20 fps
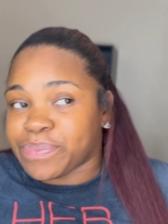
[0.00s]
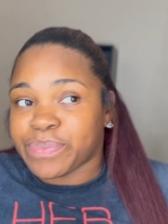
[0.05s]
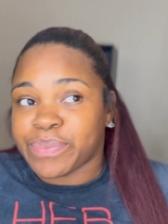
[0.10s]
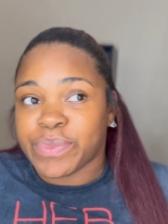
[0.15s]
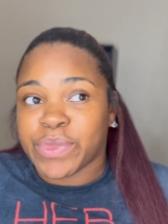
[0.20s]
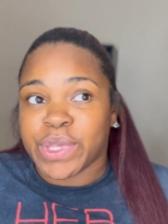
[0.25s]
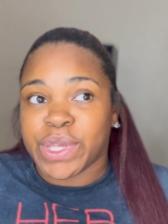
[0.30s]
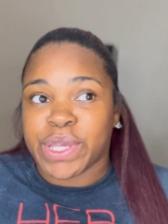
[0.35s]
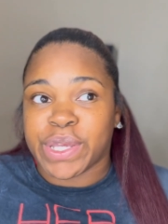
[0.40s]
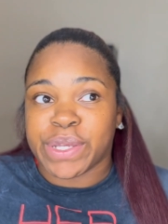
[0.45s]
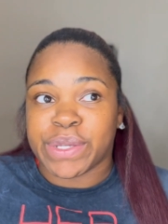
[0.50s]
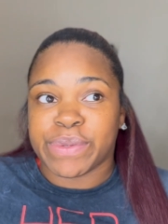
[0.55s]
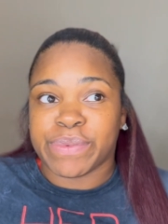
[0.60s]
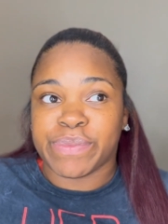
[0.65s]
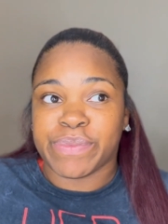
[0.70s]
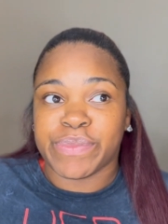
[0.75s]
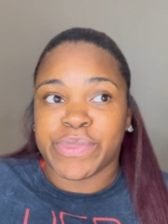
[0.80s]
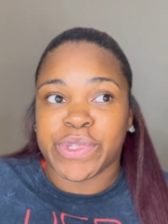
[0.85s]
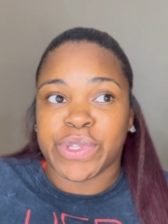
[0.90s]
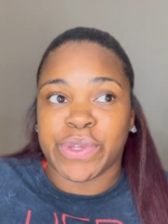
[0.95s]
Yeah,
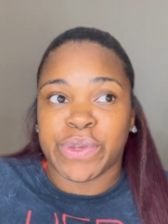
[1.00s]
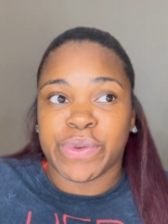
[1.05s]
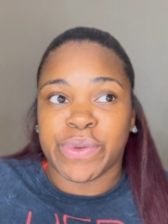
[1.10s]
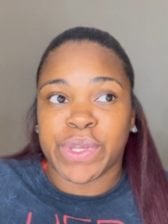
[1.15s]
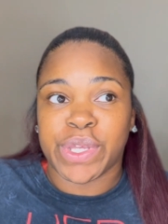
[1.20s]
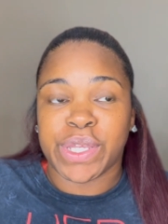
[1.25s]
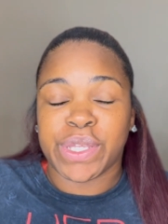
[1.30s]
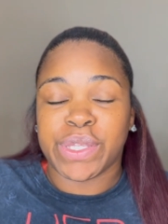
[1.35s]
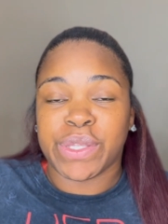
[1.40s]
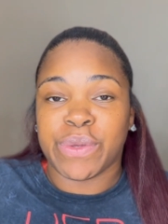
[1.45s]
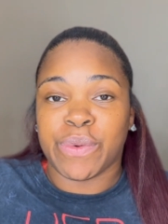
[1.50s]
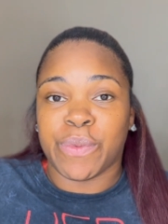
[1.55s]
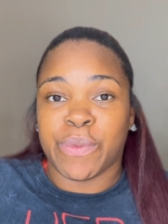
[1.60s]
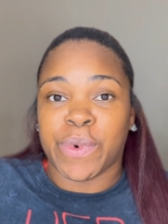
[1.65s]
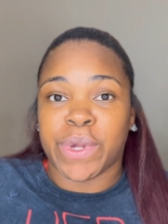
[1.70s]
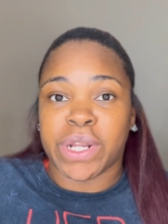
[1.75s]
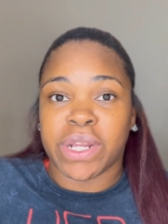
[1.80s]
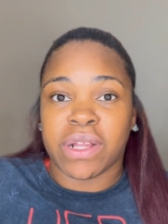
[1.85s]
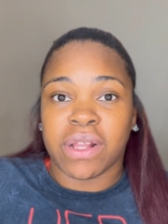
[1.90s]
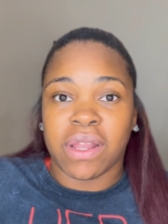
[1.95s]
so it's
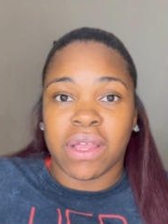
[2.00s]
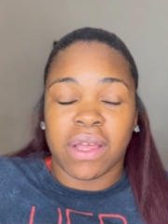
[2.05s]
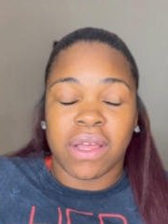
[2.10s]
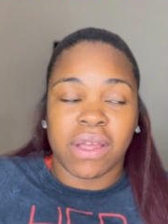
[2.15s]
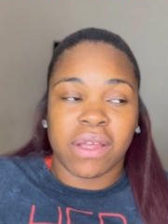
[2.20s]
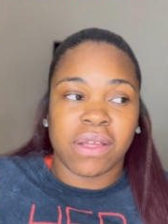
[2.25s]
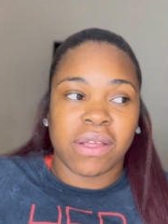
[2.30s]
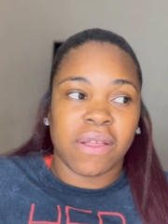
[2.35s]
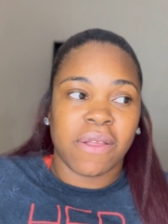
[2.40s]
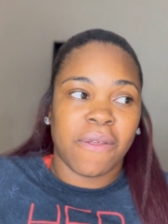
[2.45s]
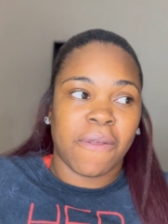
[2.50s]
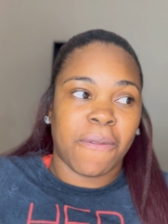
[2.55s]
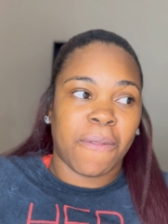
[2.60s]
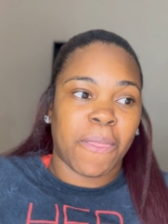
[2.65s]
one o'clock.